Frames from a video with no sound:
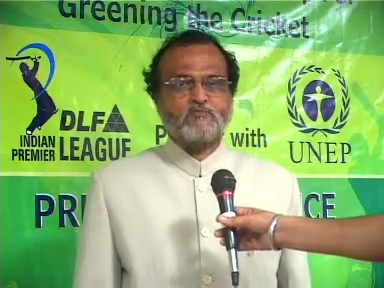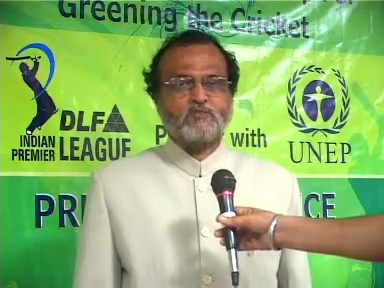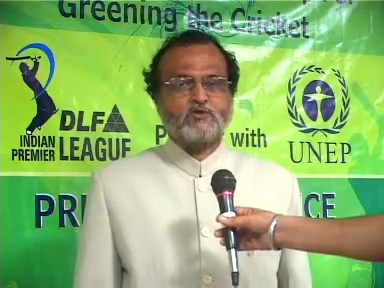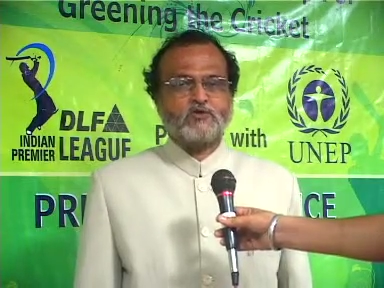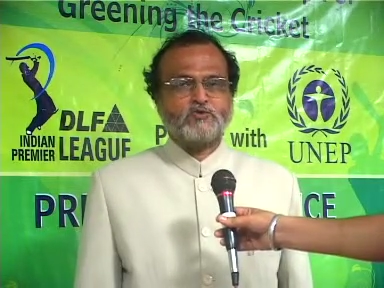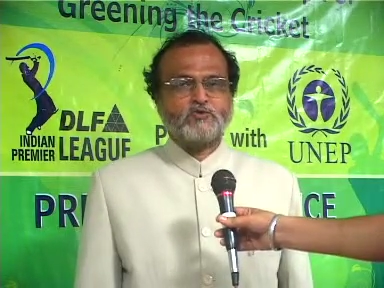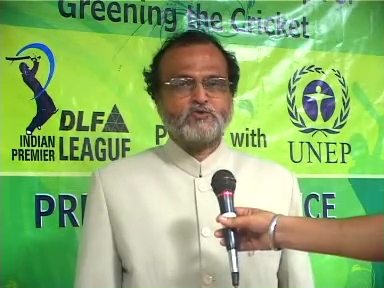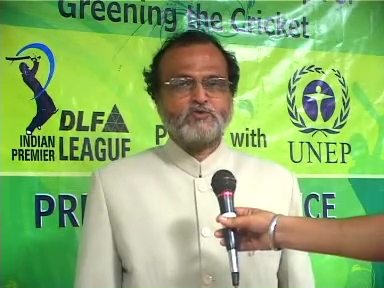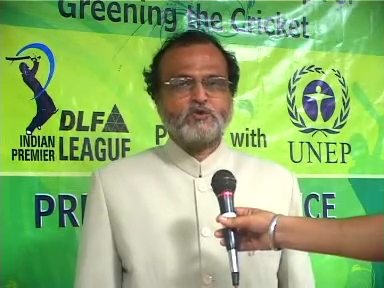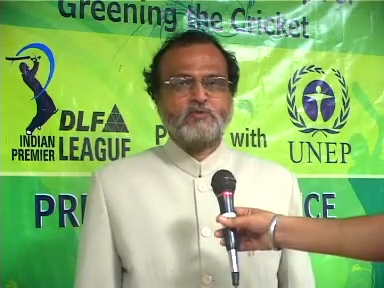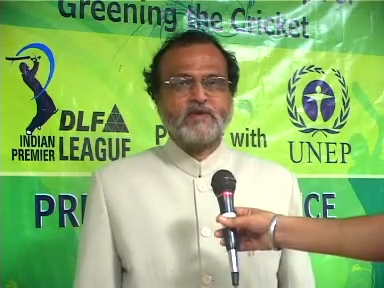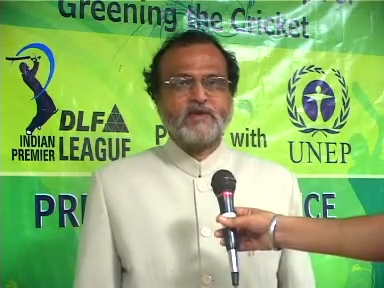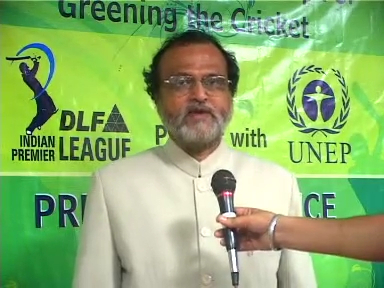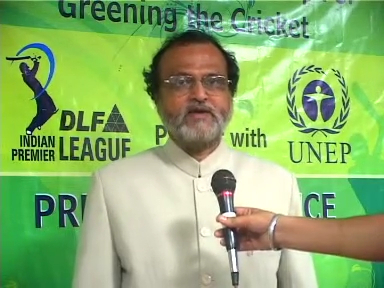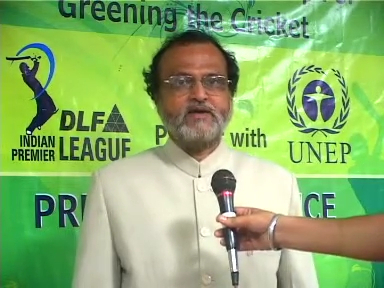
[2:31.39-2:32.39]
but also the
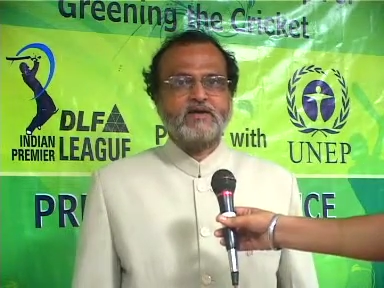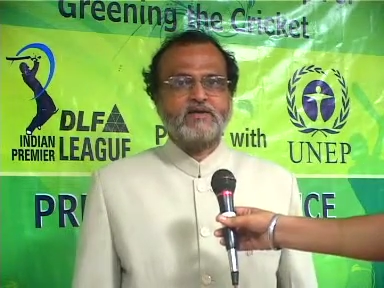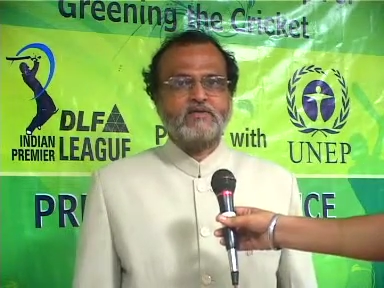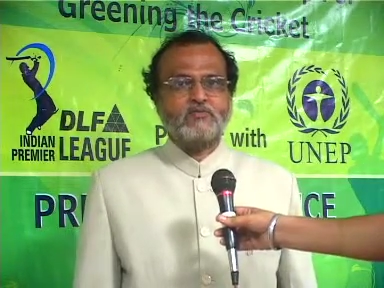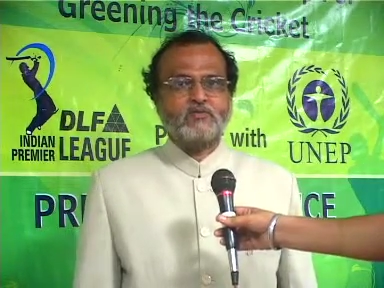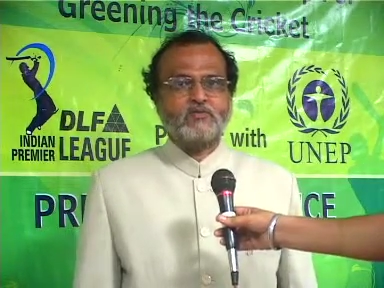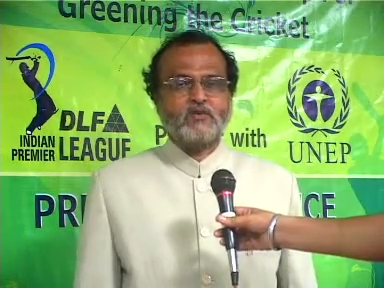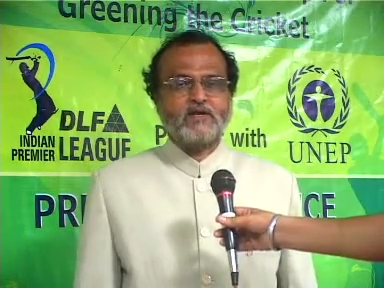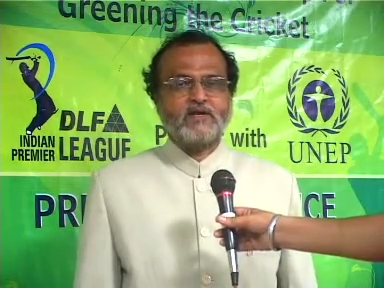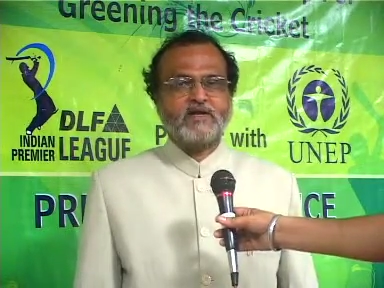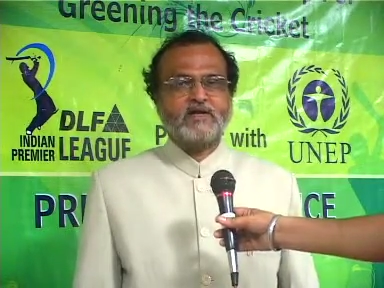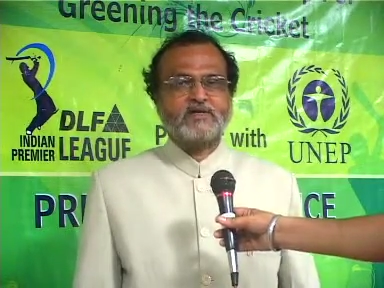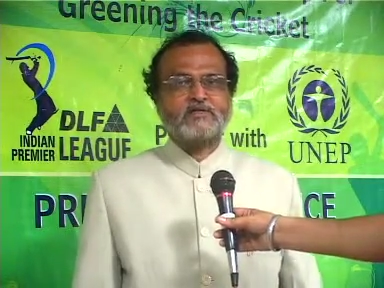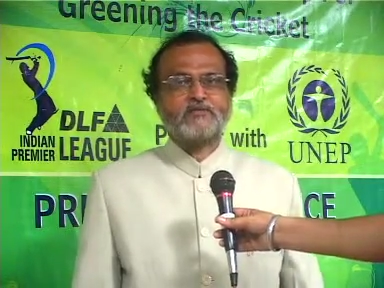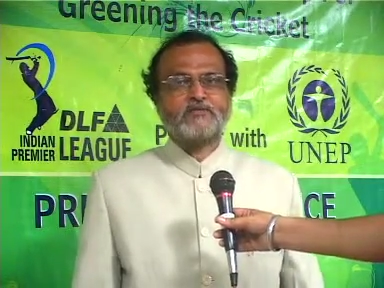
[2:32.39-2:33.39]
media who can
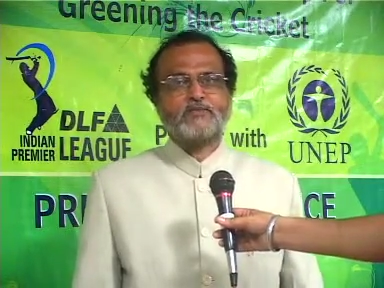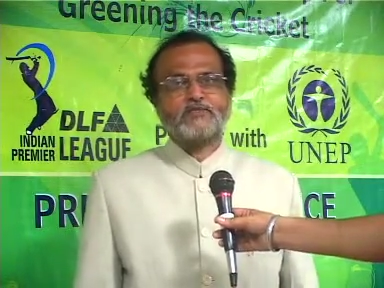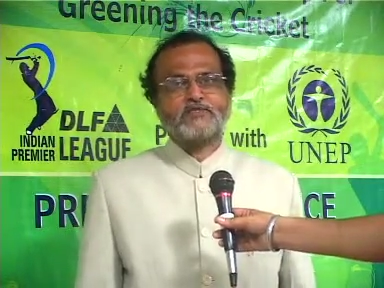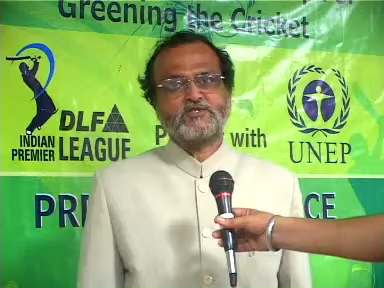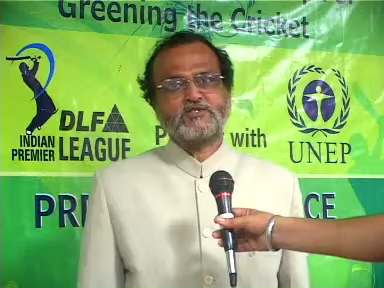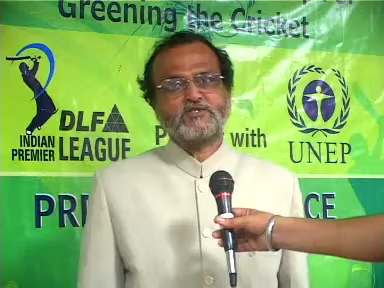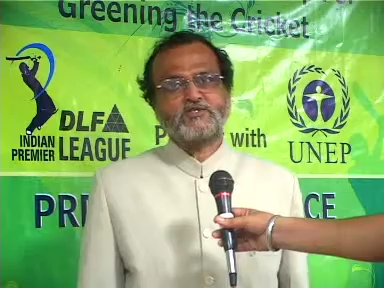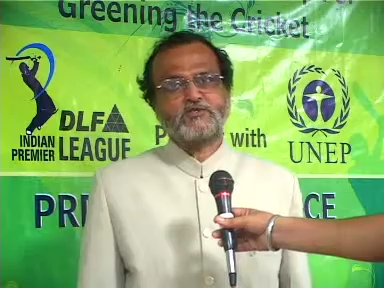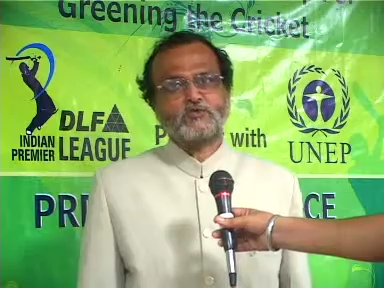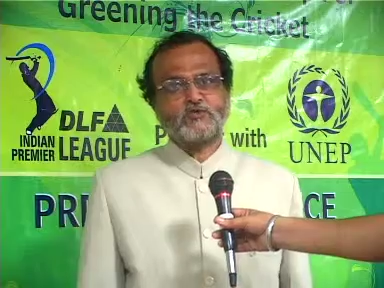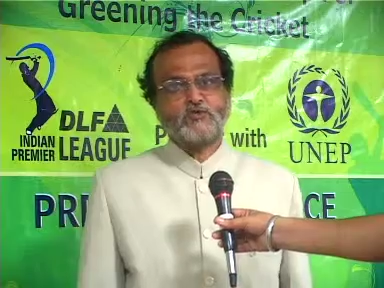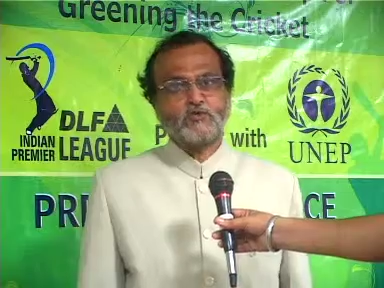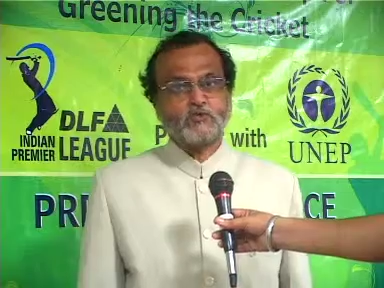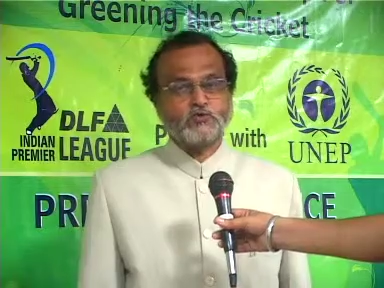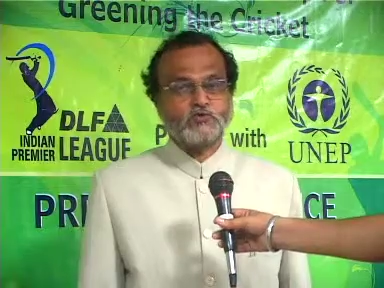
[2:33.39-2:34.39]
take these messages to
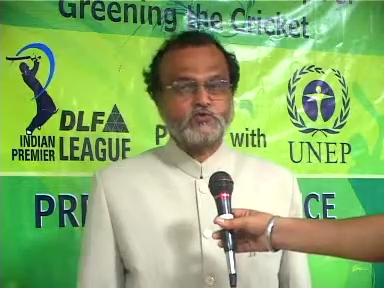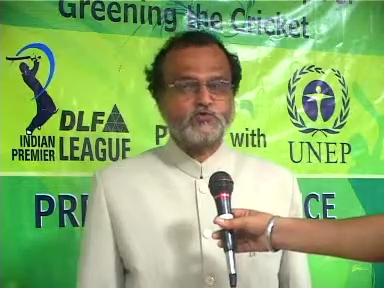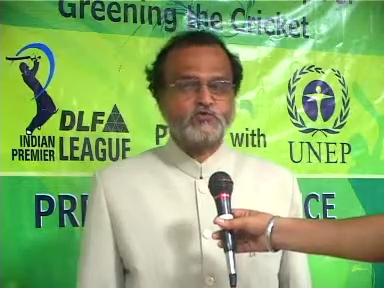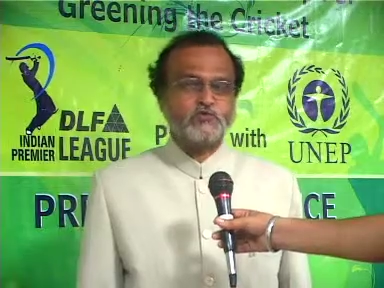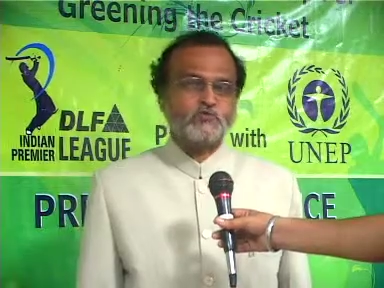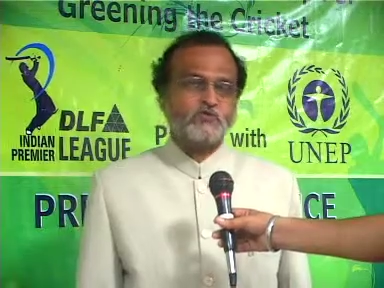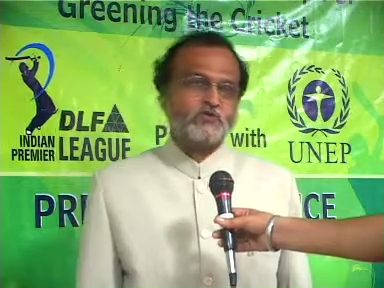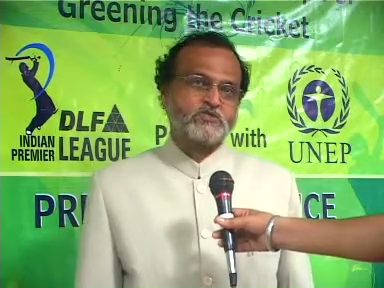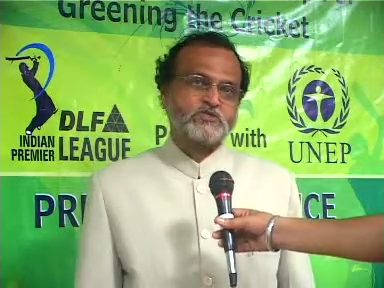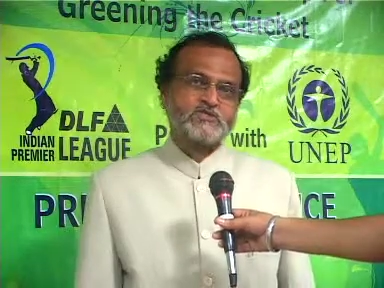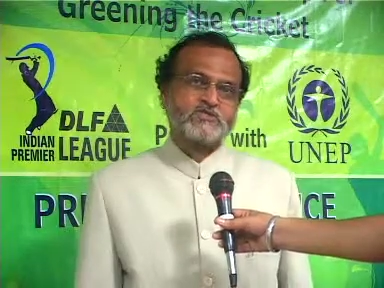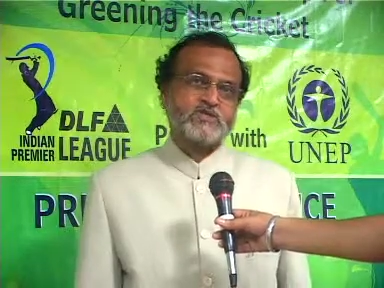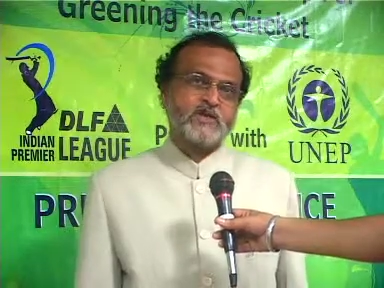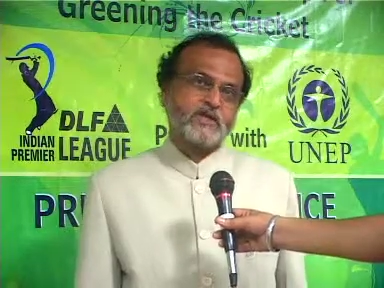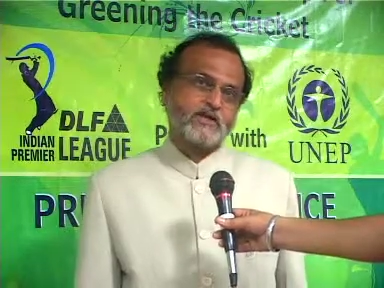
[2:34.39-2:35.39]
those who do not
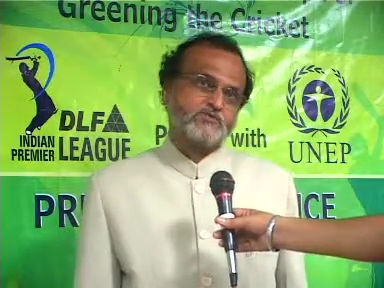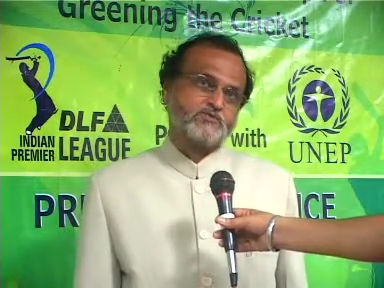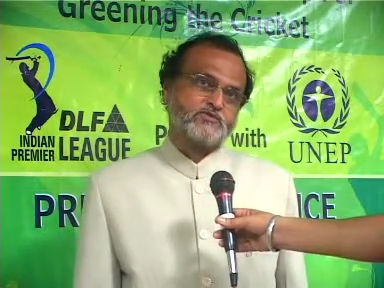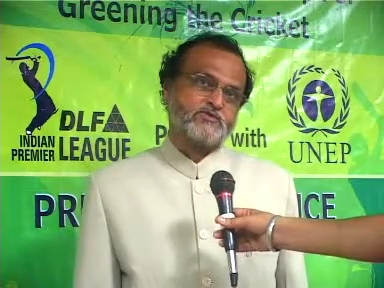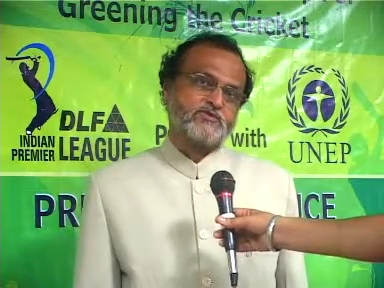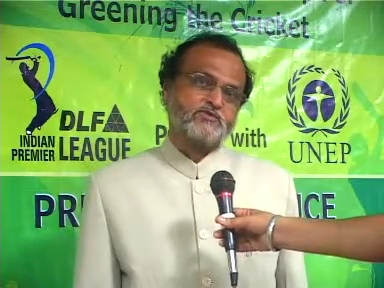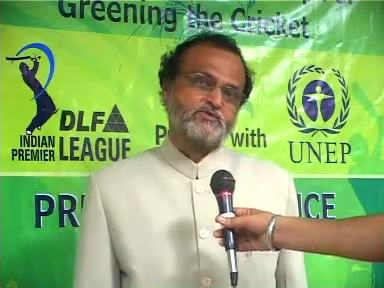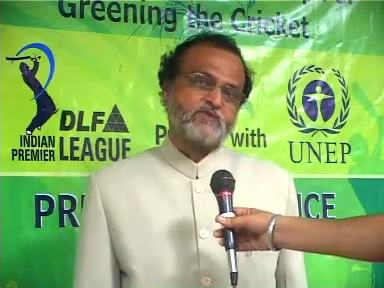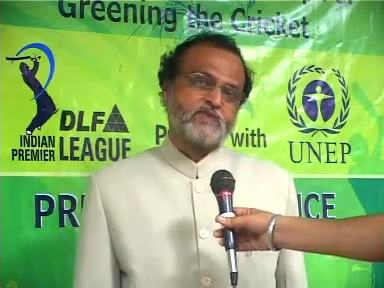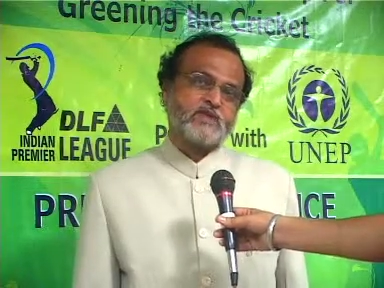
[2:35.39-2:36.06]
see the games.